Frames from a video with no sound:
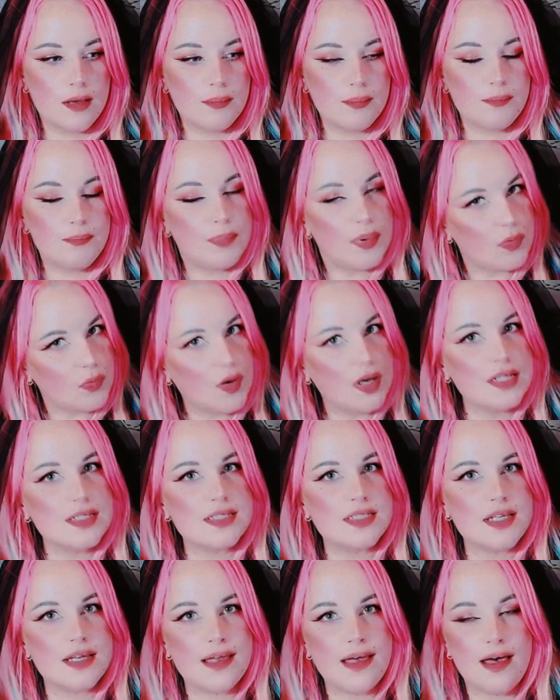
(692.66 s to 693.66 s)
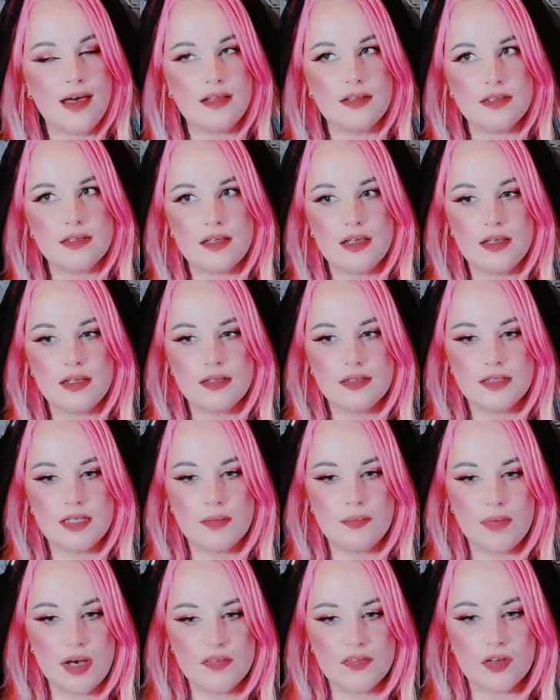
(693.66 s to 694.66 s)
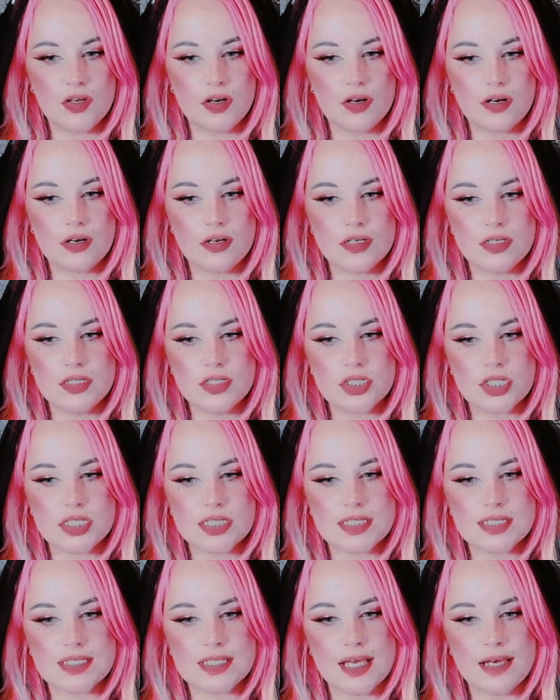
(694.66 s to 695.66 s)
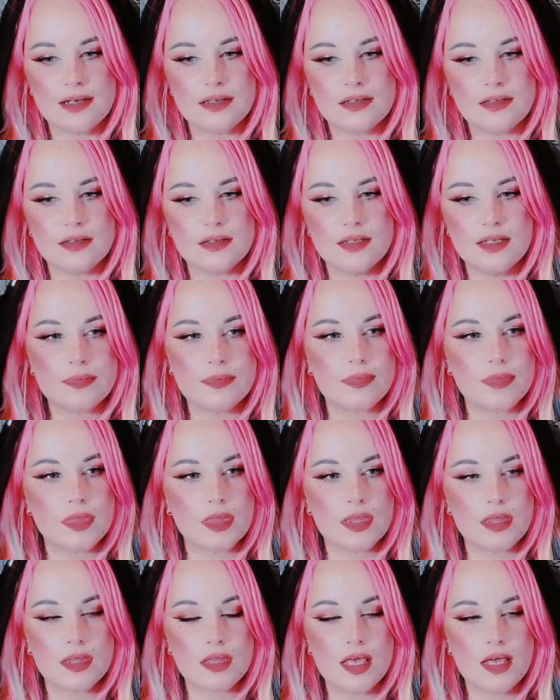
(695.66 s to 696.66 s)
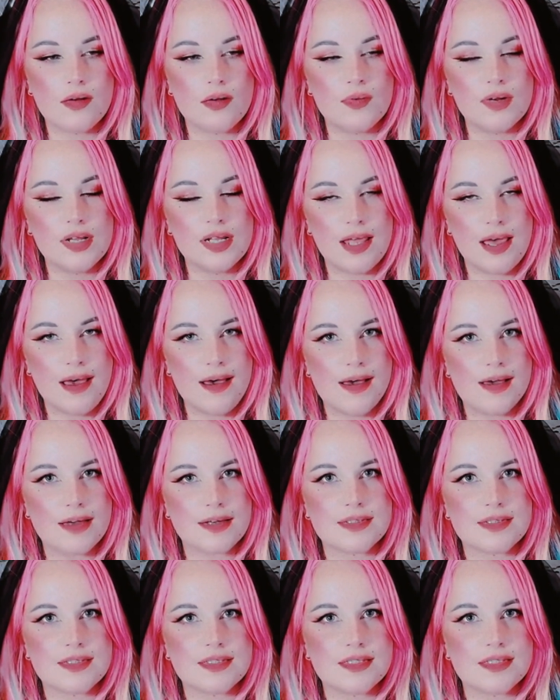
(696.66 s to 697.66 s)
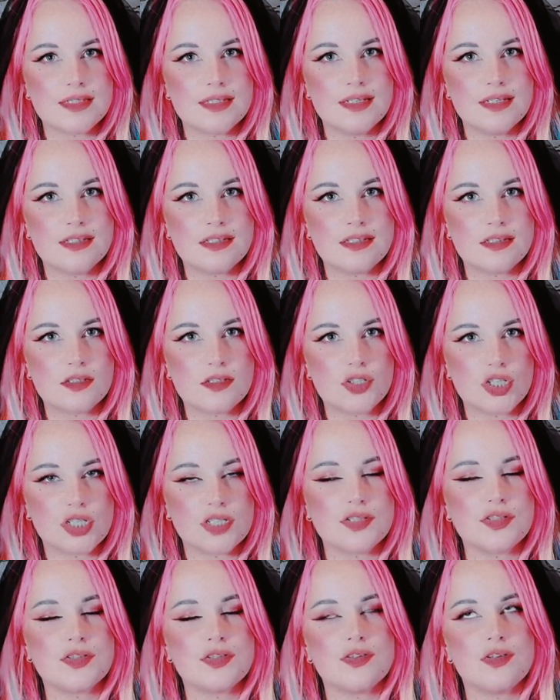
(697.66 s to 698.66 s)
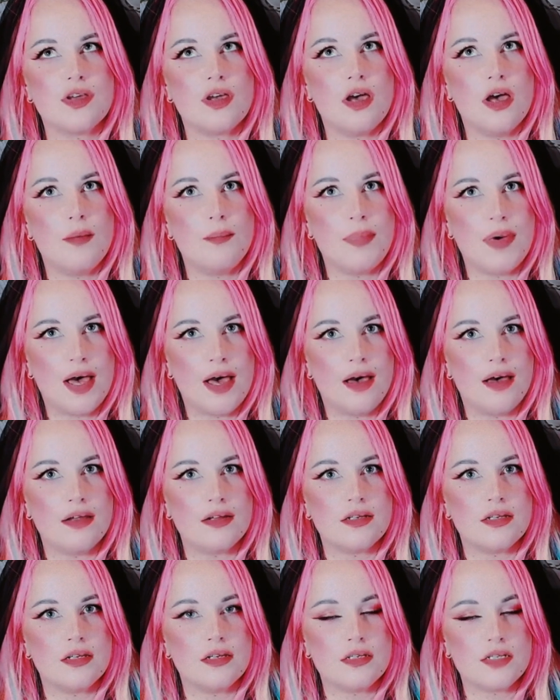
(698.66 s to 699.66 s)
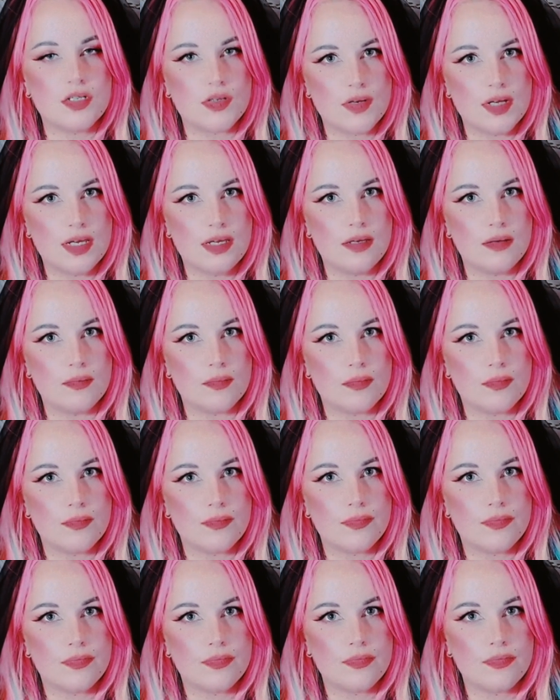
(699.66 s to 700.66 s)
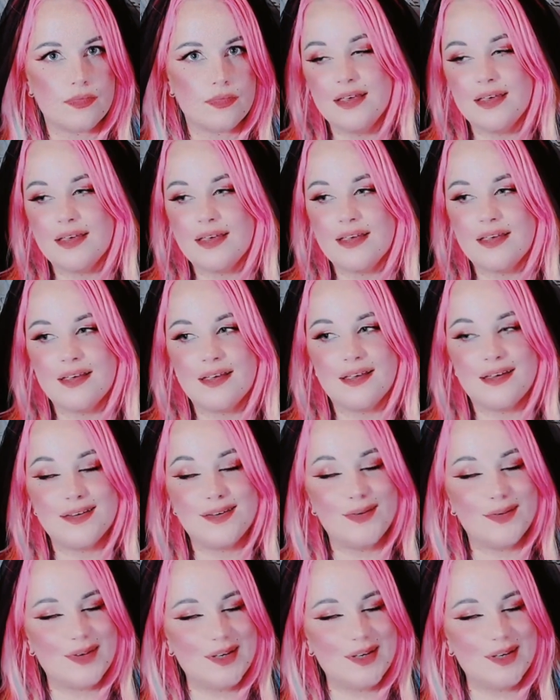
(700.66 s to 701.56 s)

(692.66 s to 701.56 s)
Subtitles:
But once again, the mother just said, relax, it's just a bad dream. And you can